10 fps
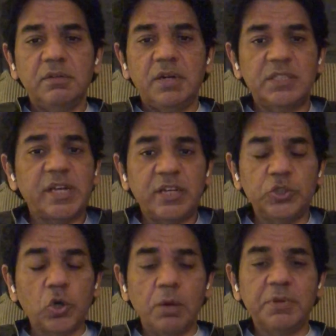It's like a
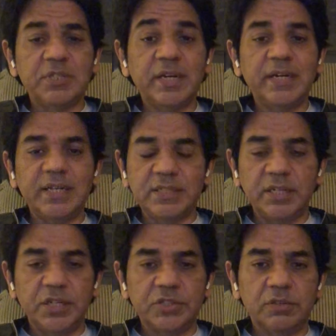job, it's like a
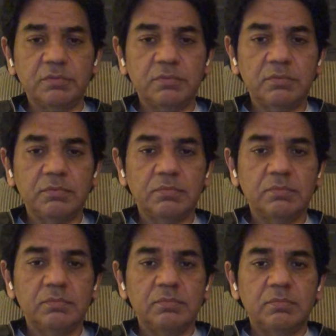designation,
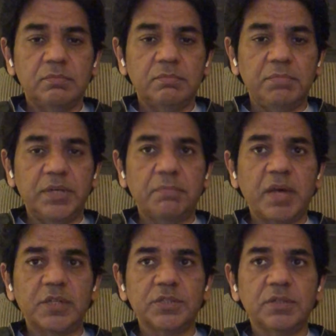being a
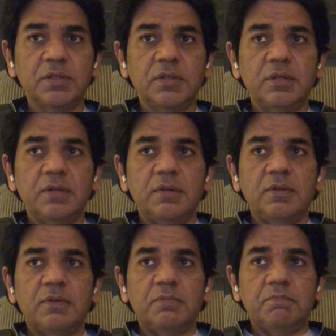manager.
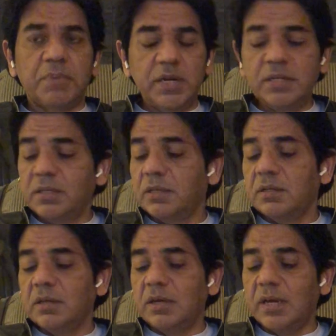But
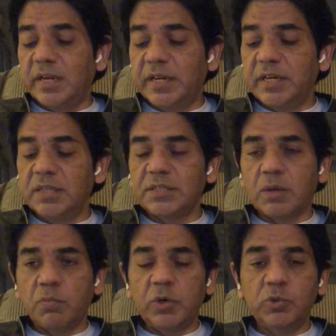a leader is
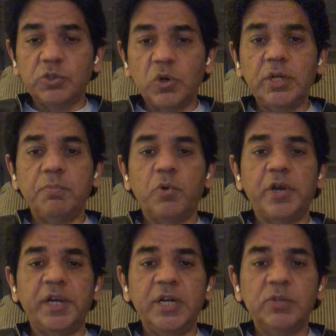someone who's not
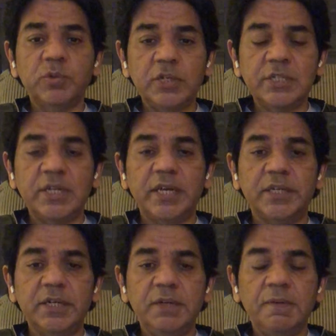appointed, he's not
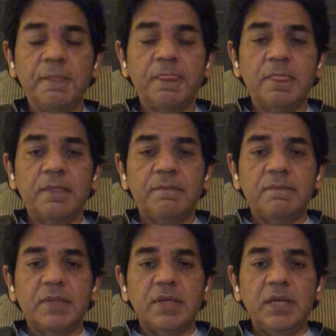selected.
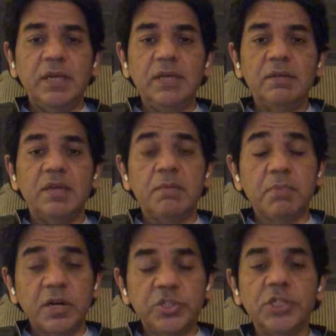He
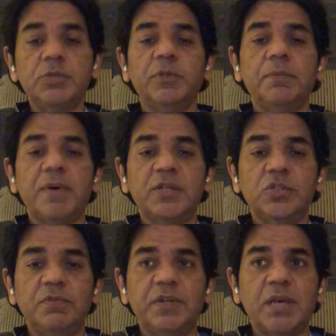emerges with the
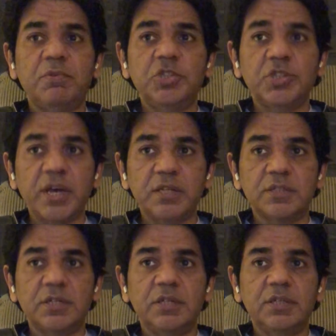passage of time. He
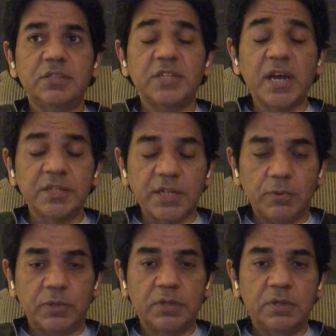shines, he stands
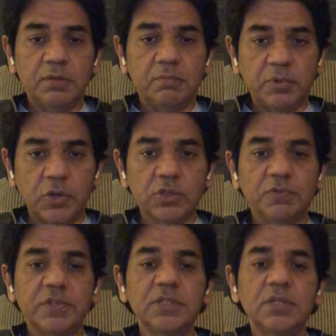out because of
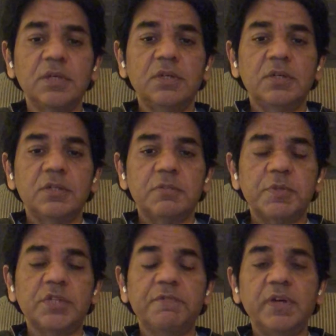his
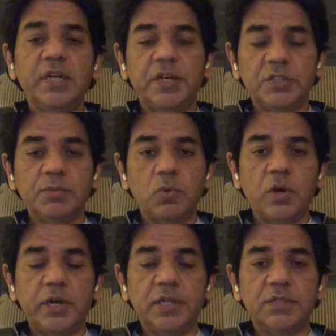specific leadership
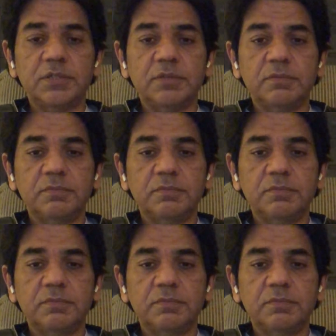qualities.